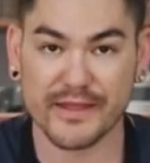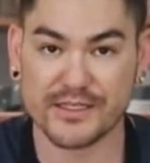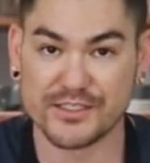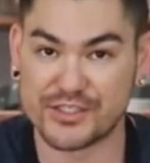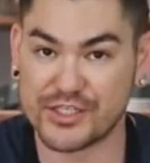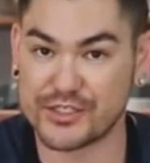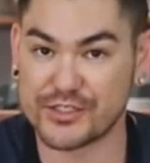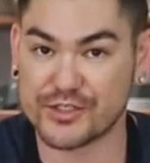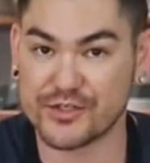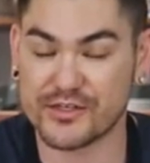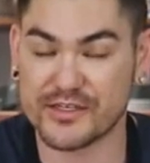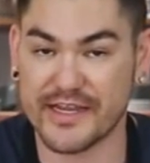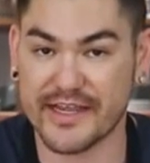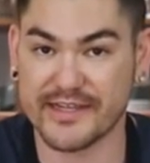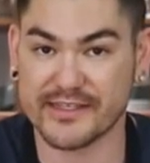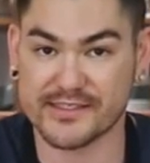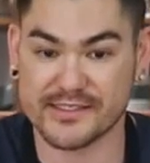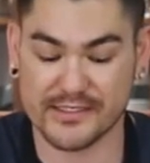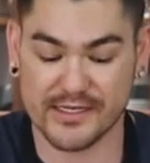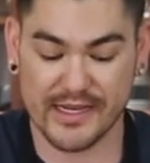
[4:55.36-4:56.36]
ginger and
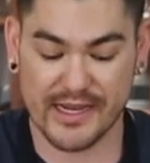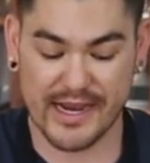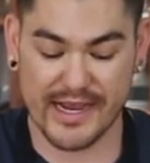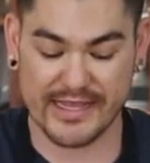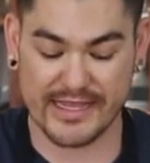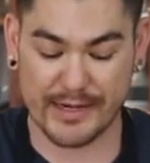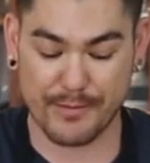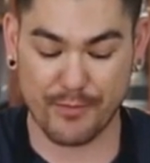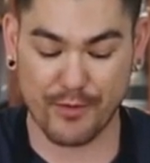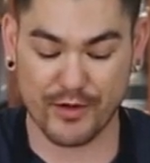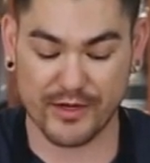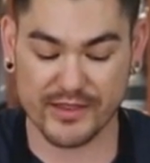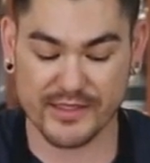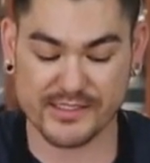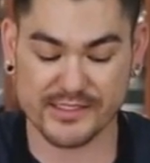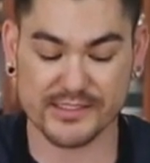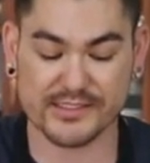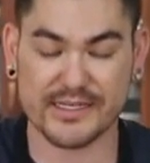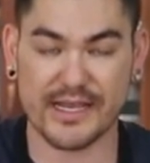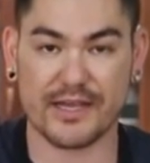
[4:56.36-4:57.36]
dates, and then I put it in
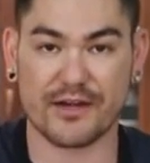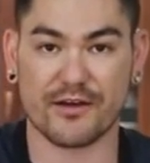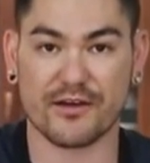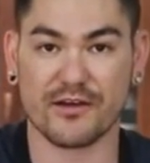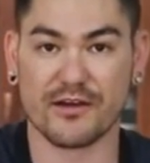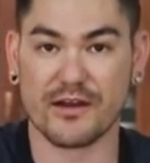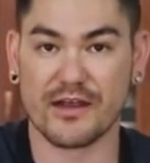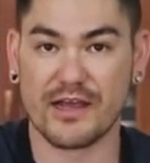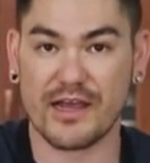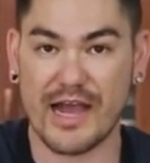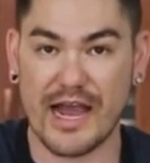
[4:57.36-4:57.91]
this container,